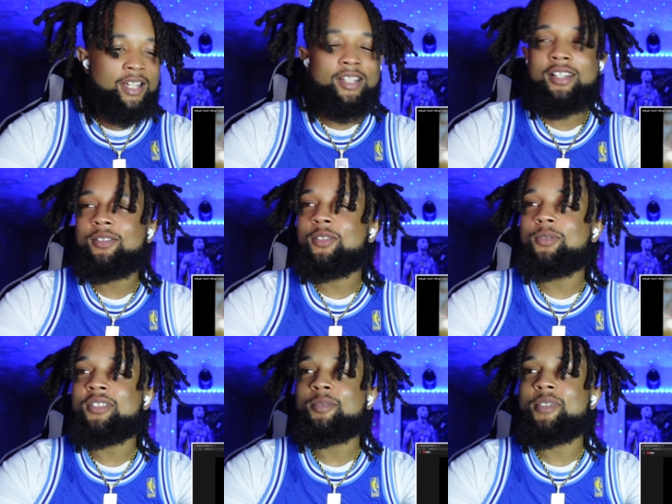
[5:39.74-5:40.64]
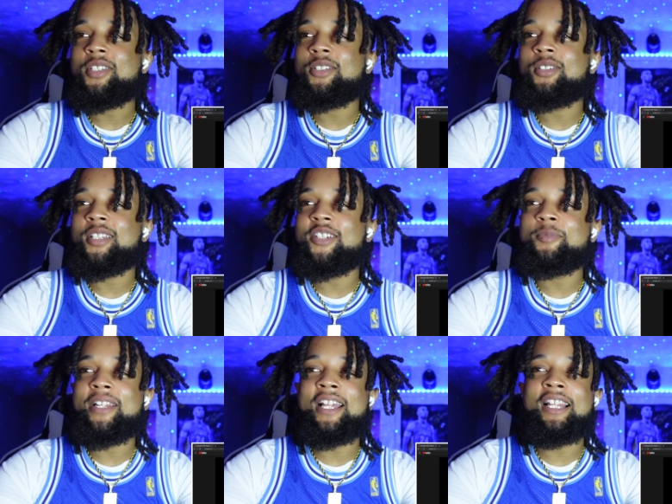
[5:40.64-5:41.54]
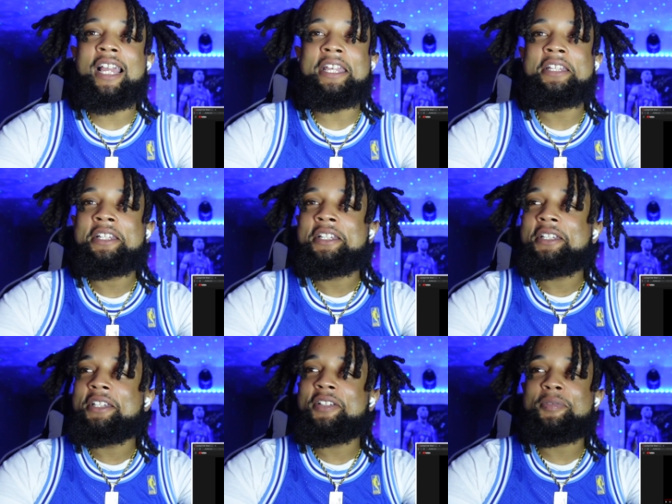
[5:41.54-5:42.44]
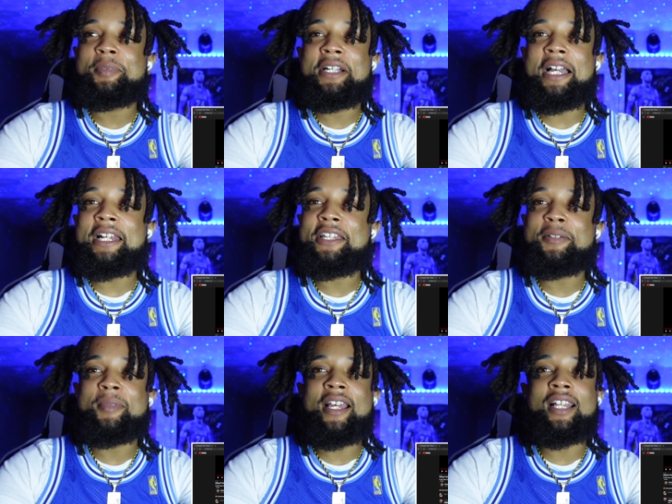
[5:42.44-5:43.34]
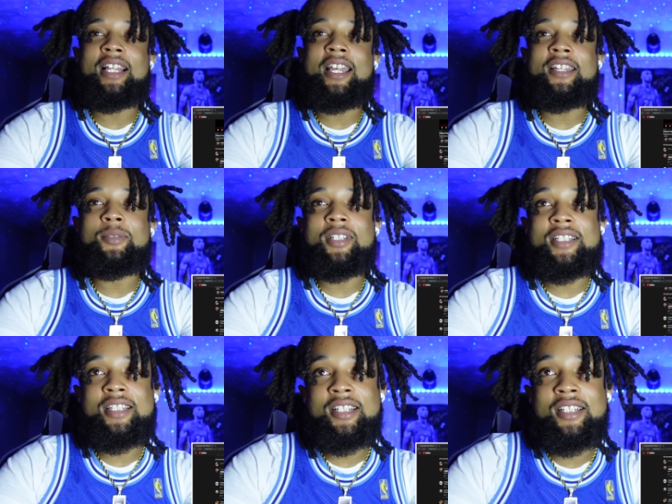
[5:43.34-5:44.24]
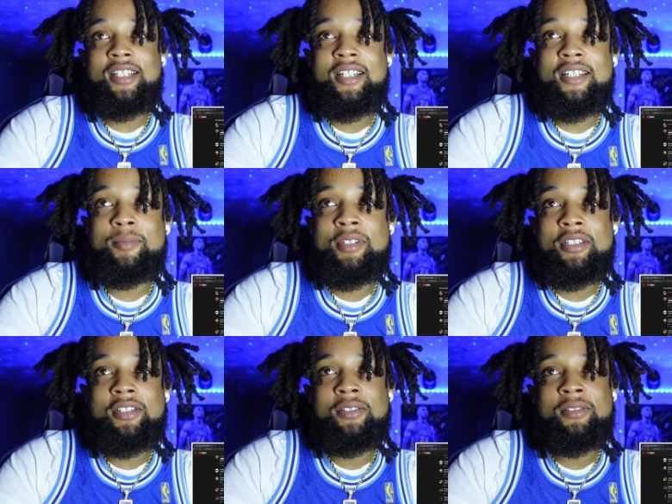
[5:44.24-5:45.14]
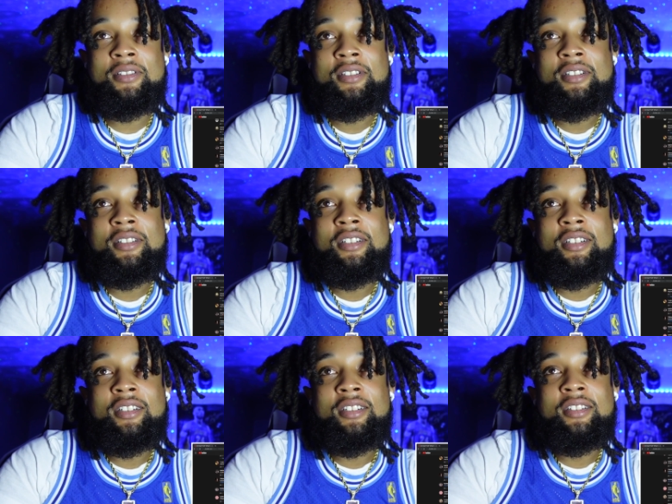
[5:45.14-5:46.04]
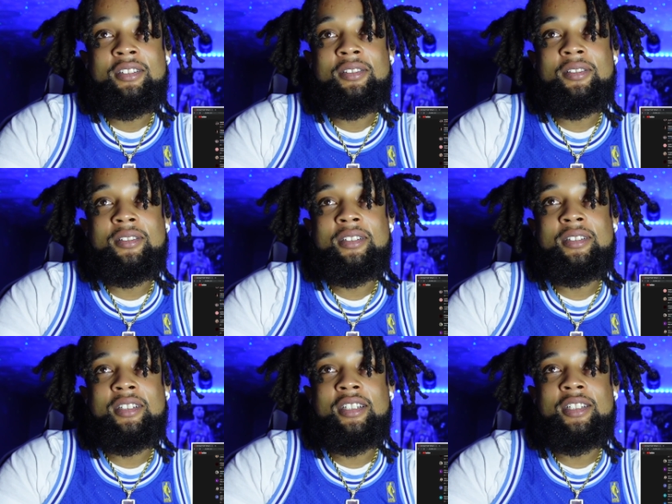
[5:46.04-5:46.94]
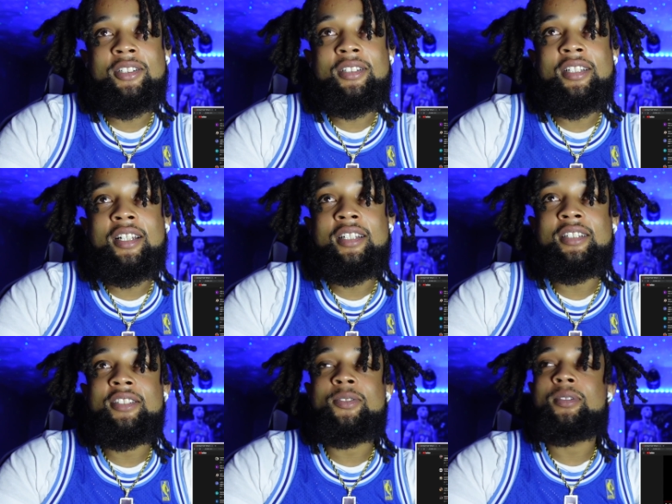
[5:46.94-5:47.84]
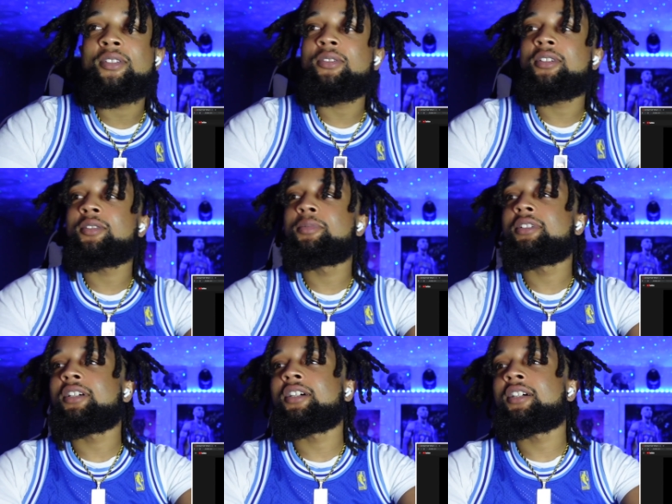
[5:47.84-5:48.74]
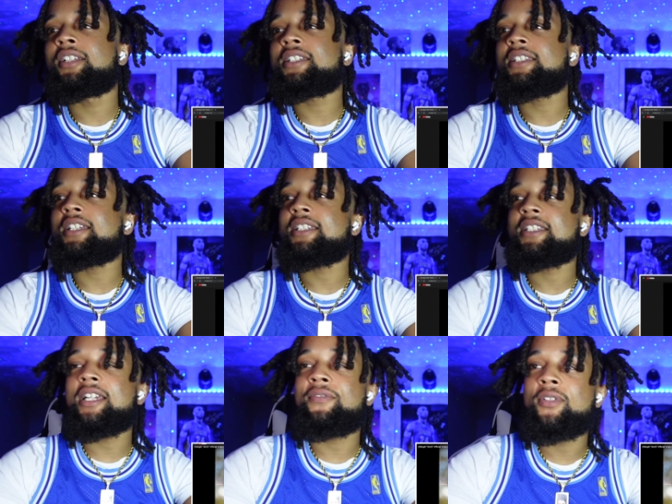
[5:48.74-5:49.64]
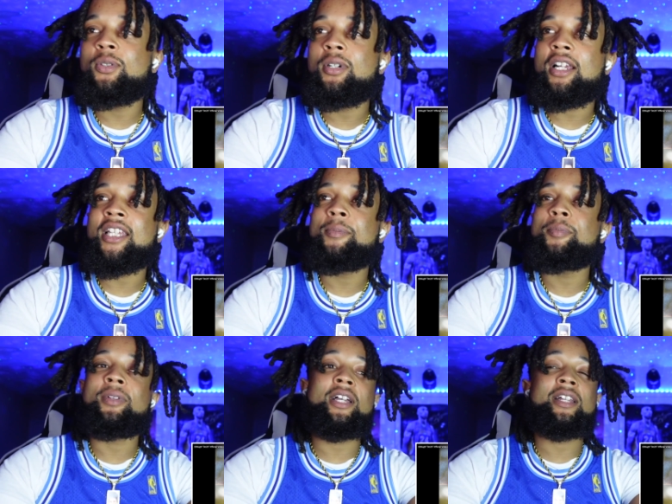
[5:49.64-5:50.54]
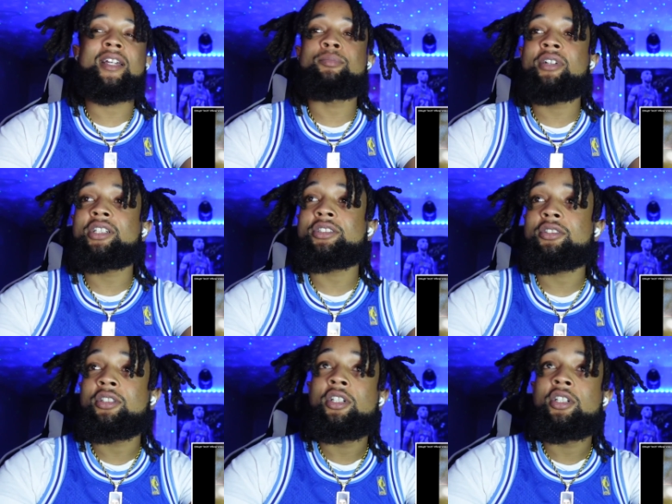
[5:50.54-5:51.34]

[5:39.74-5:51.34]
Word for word: I don't know what so long to give them that like. If you gotta give them that like, what they saying in the comments though. And yeah, long lay that nigga 23 though. But nah, these niggas definitely do got to keep applying that pressure.